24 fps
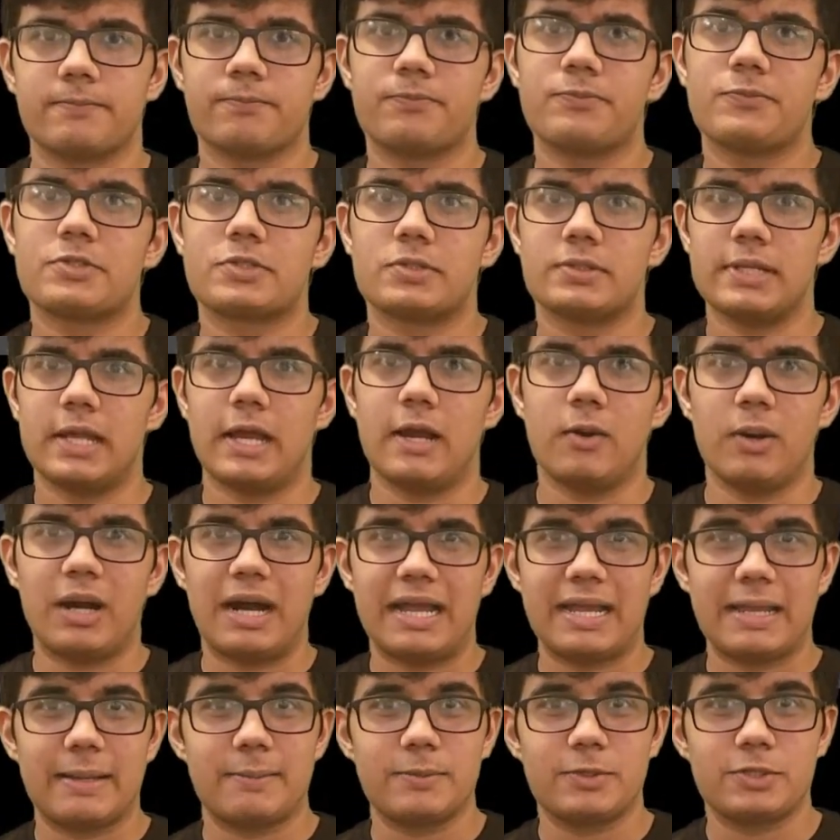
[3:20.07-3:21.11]
So now I
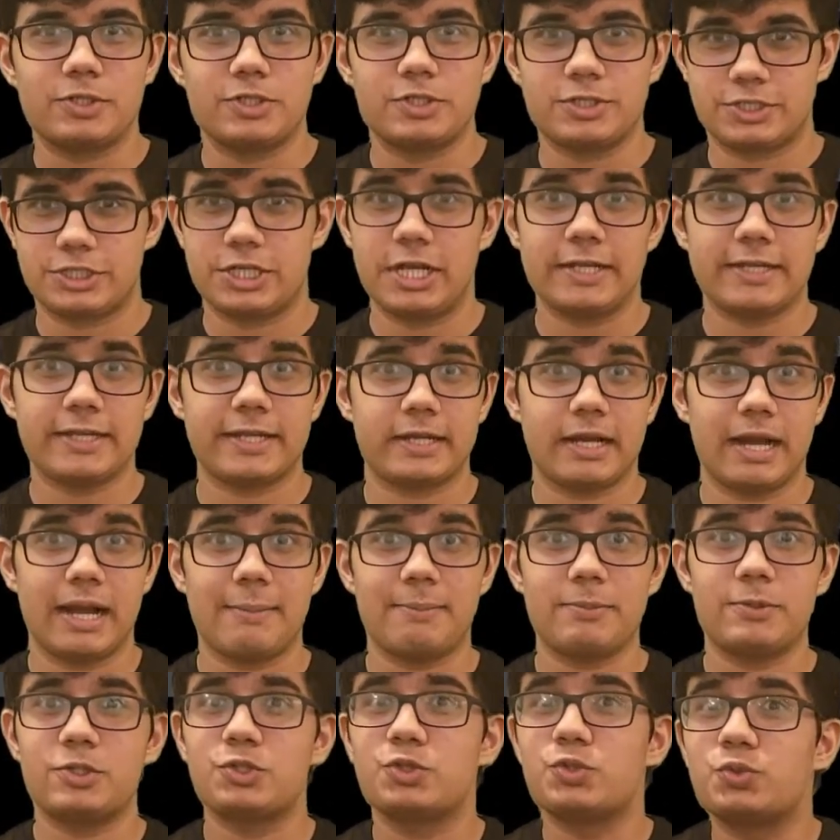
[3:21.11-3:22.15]
am checking,
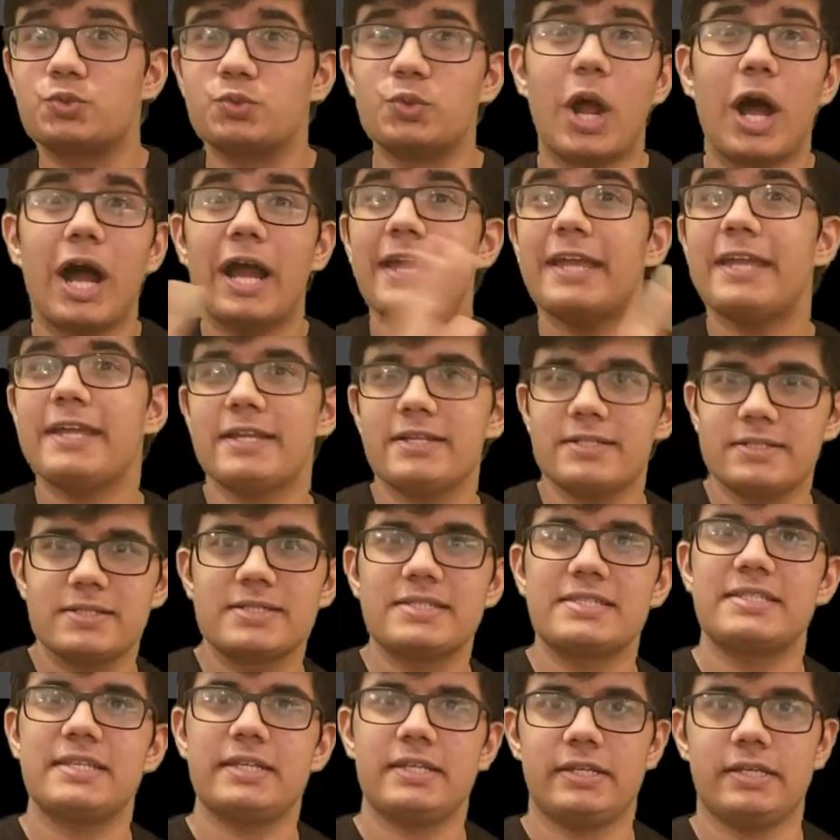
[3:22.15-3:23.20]
I'm trying to
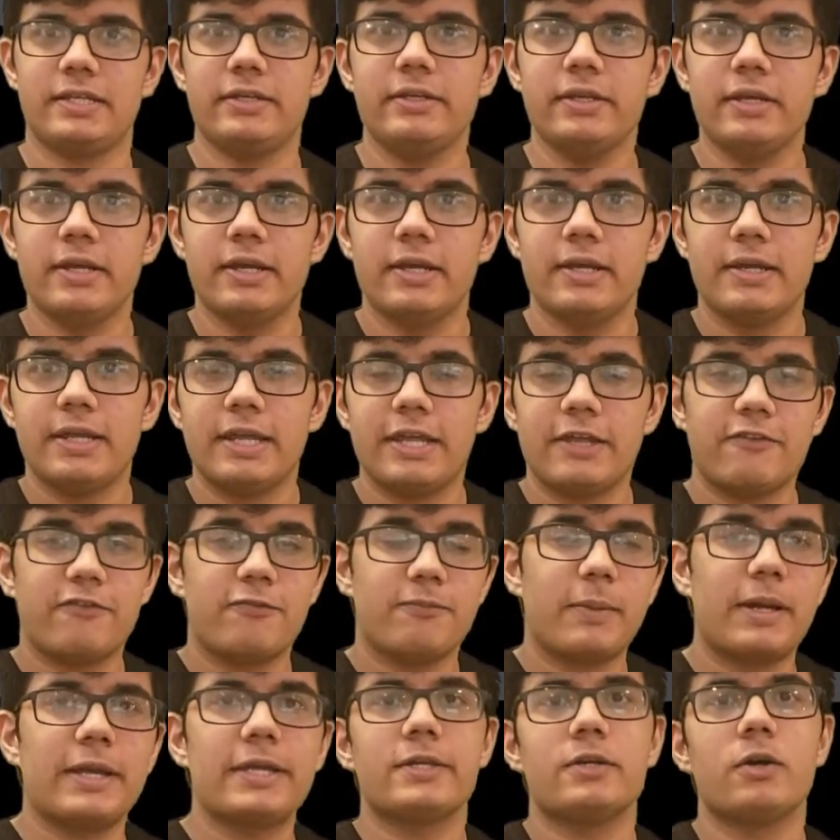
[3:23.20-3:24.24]
see if
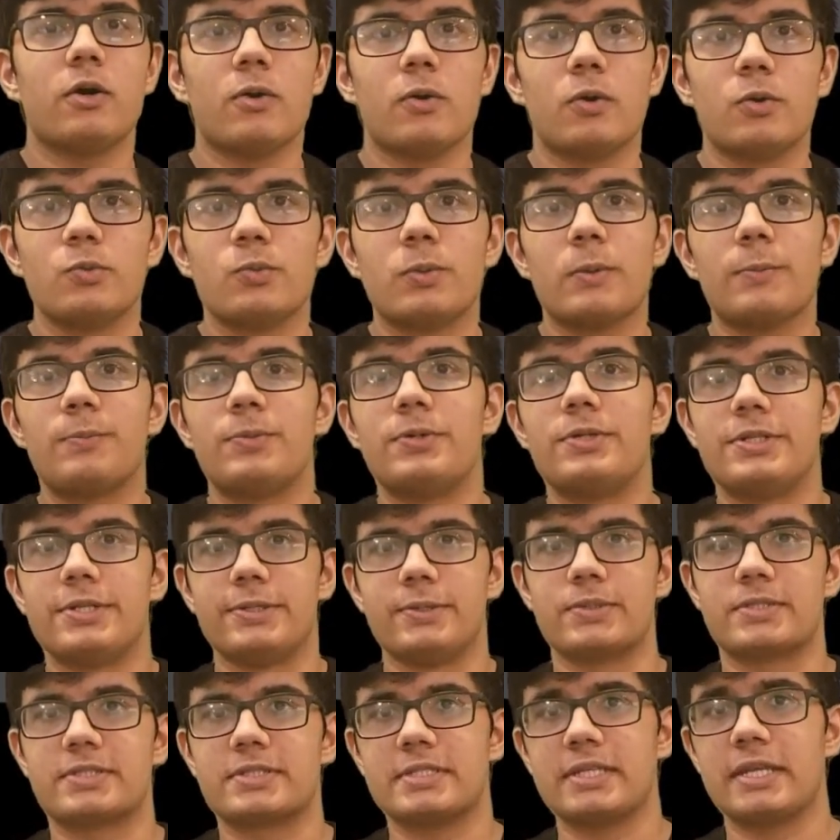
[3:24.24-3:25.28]
my code will
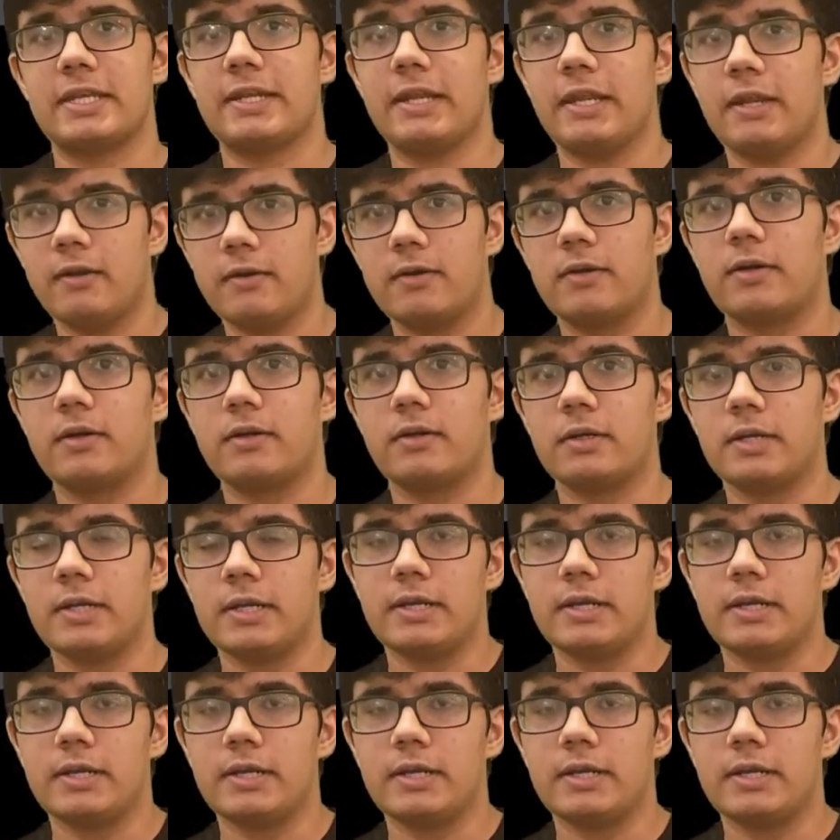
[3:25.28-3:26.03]
produce an error.